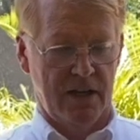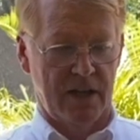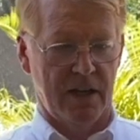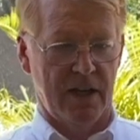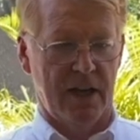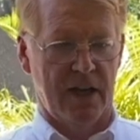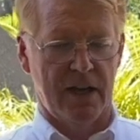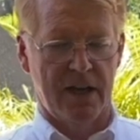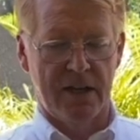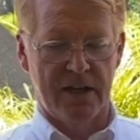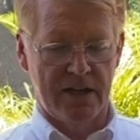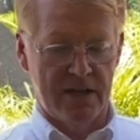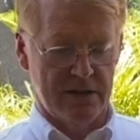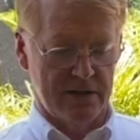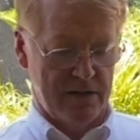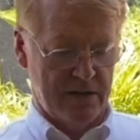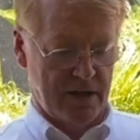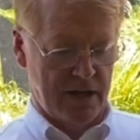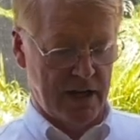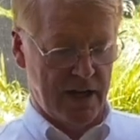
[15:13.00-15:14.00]
I
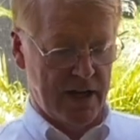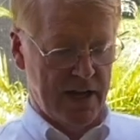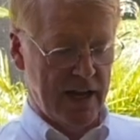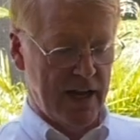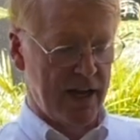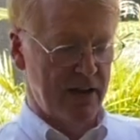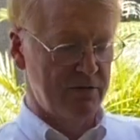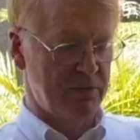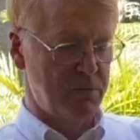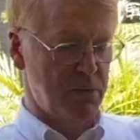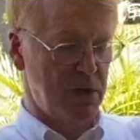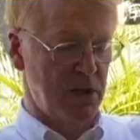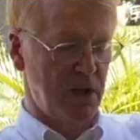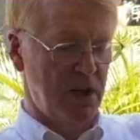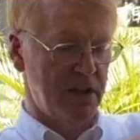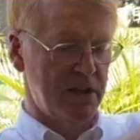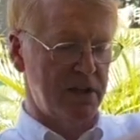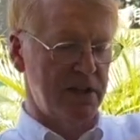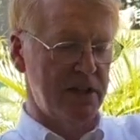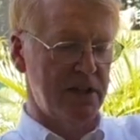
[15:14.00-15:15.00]
have
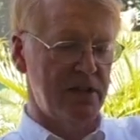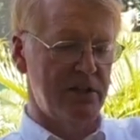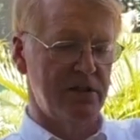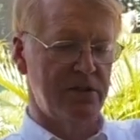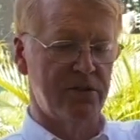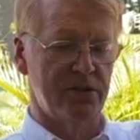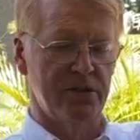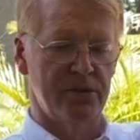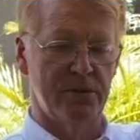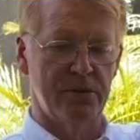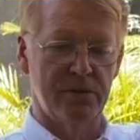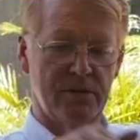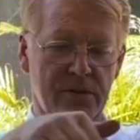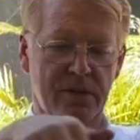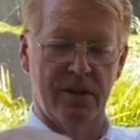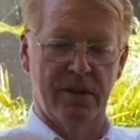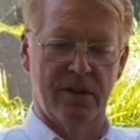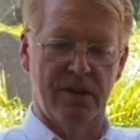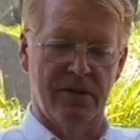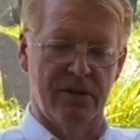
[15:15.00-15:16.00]
plugged into
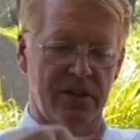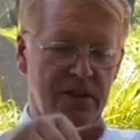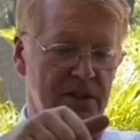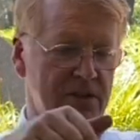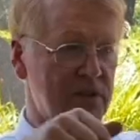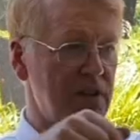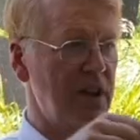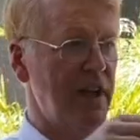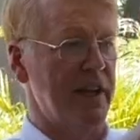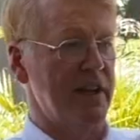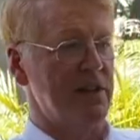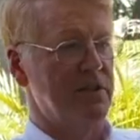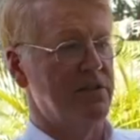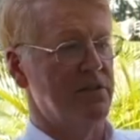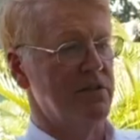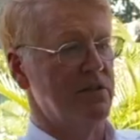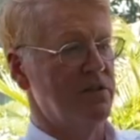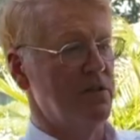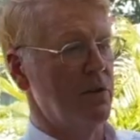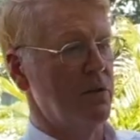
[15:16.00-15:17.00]
these lights.
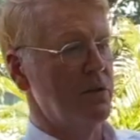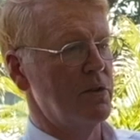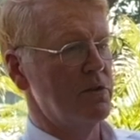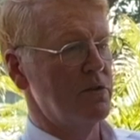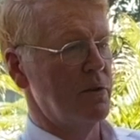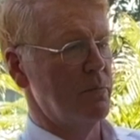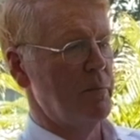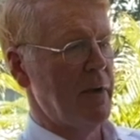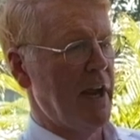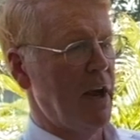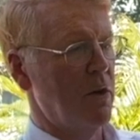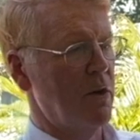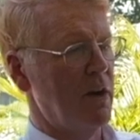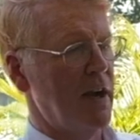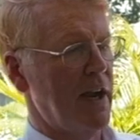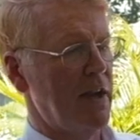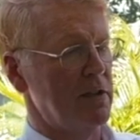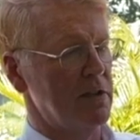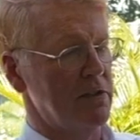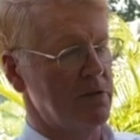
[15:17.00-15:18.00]
So there's a power
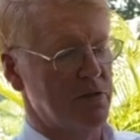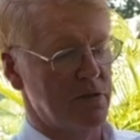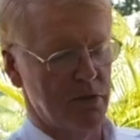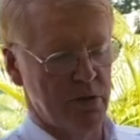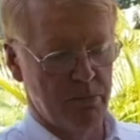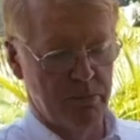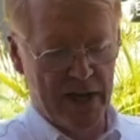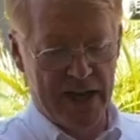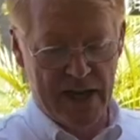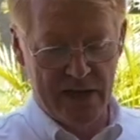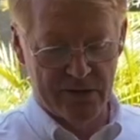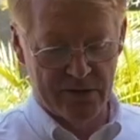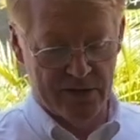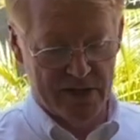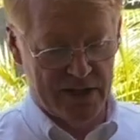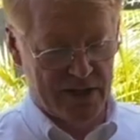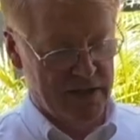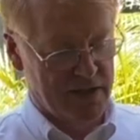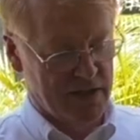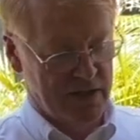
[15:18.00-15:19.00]
outlet. So the
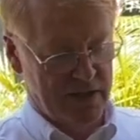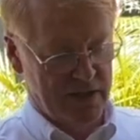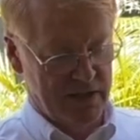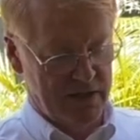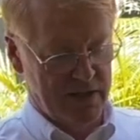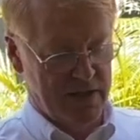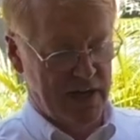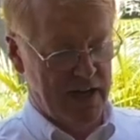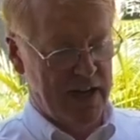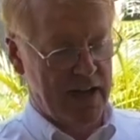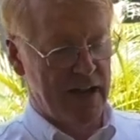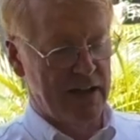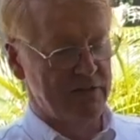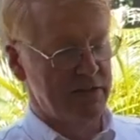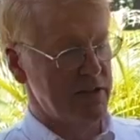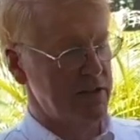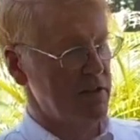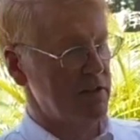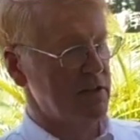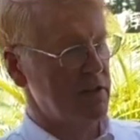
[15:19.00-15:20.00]
battery that I have
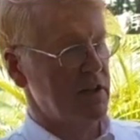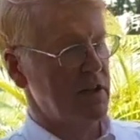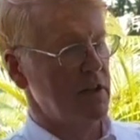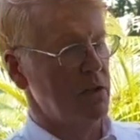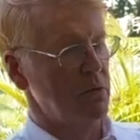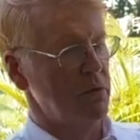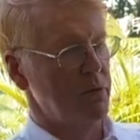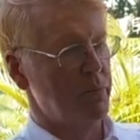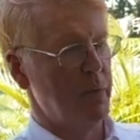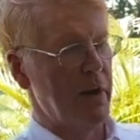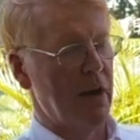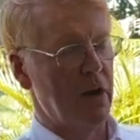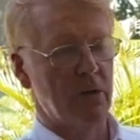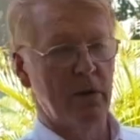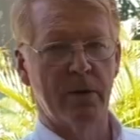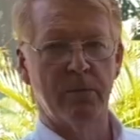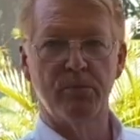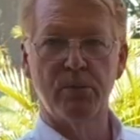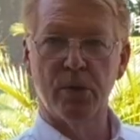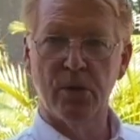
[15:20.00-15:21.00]
here was
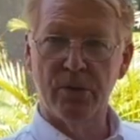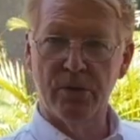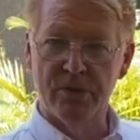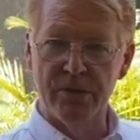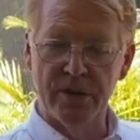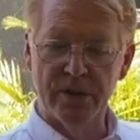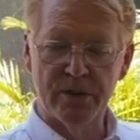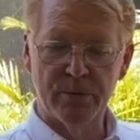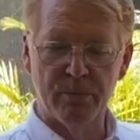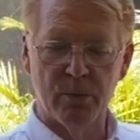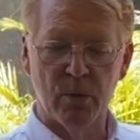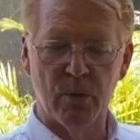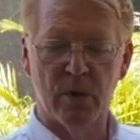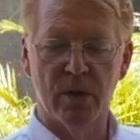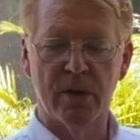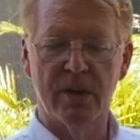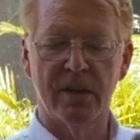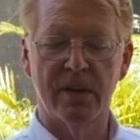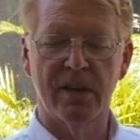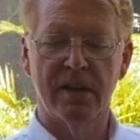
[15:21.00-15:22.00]
powering both this
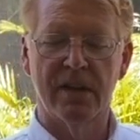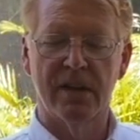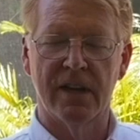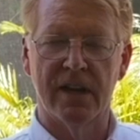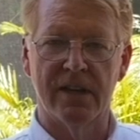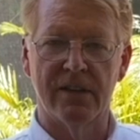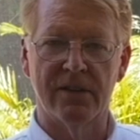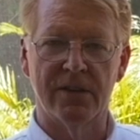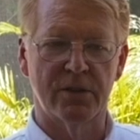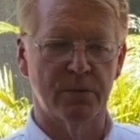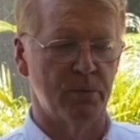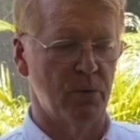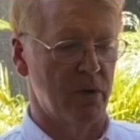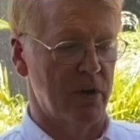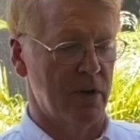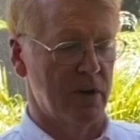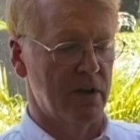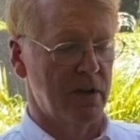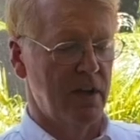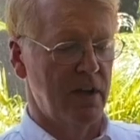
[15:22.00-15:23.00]
board and this
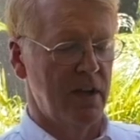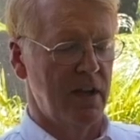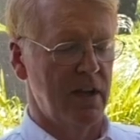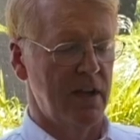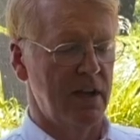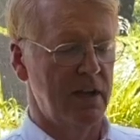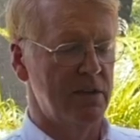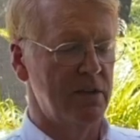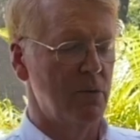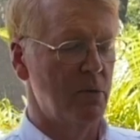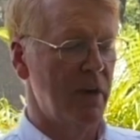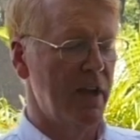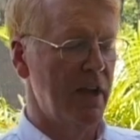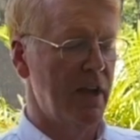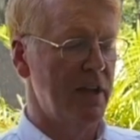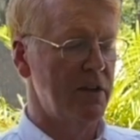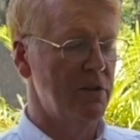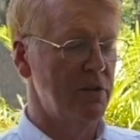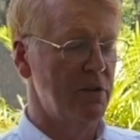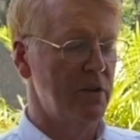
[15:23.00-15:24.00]
board. And the way
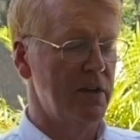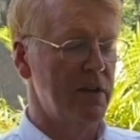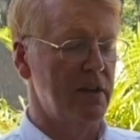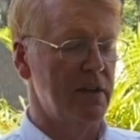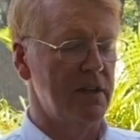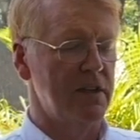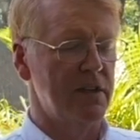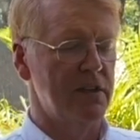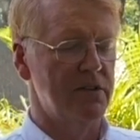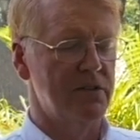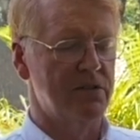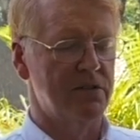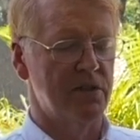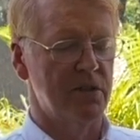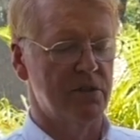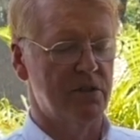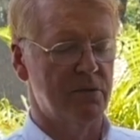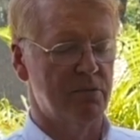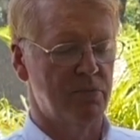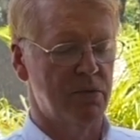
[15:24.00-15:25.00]
I do it is
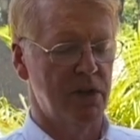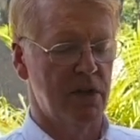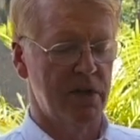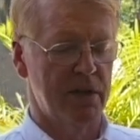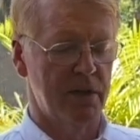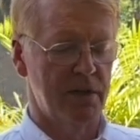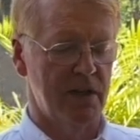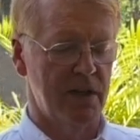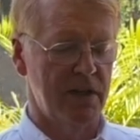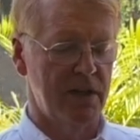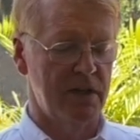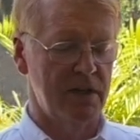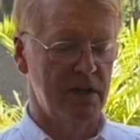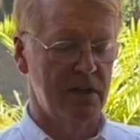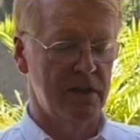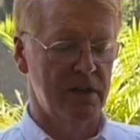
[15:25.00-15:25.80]
just plug it in.